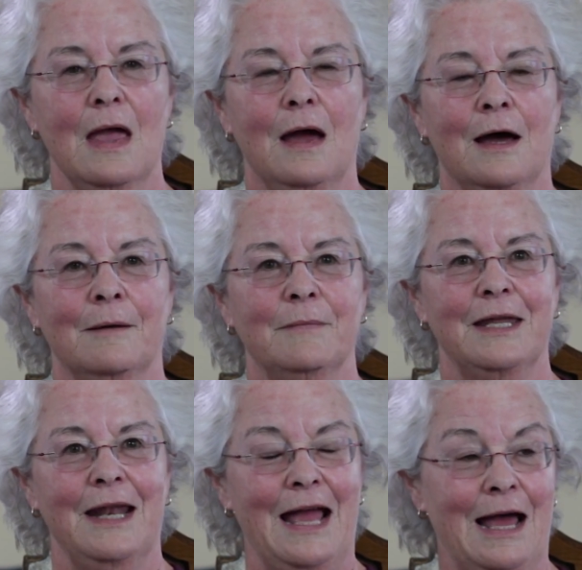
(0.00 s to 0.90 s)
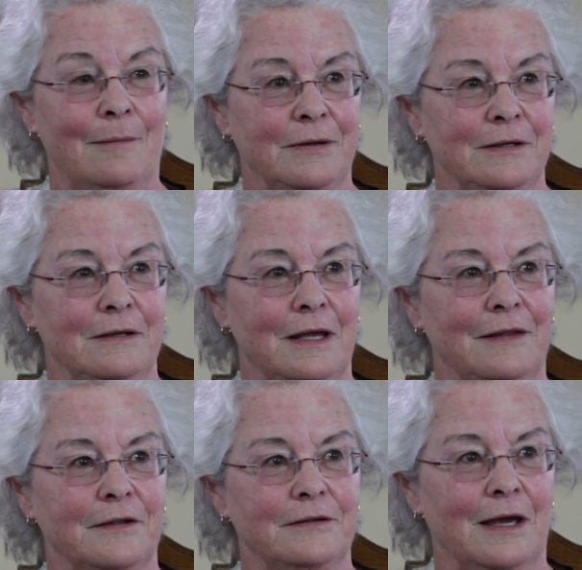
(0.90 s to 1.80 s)
It happened
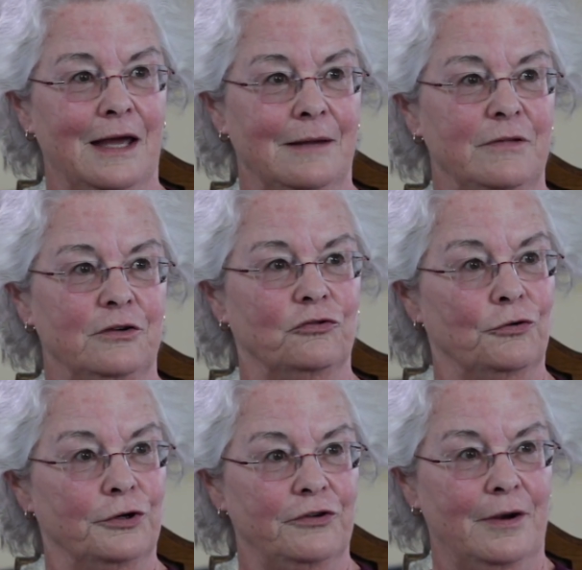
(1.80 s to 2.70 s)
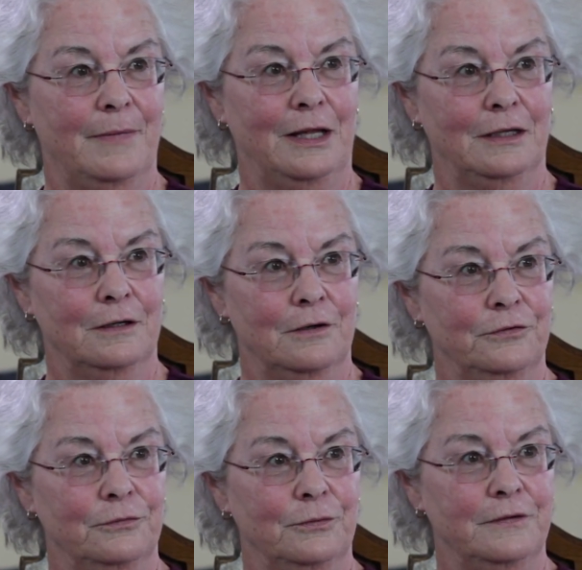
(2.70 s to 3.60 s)
at the time that George
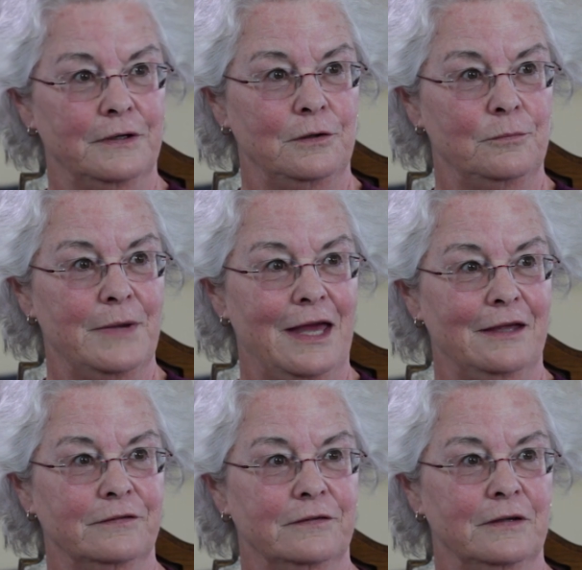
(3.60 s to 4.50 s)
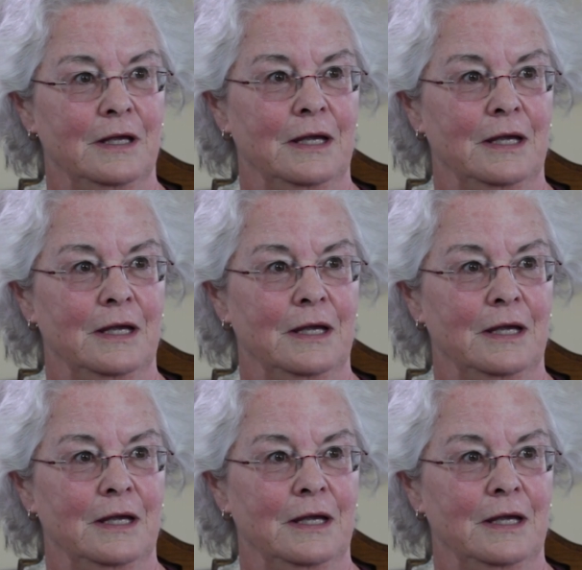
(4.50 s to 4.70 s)
Armelagos was at UMass,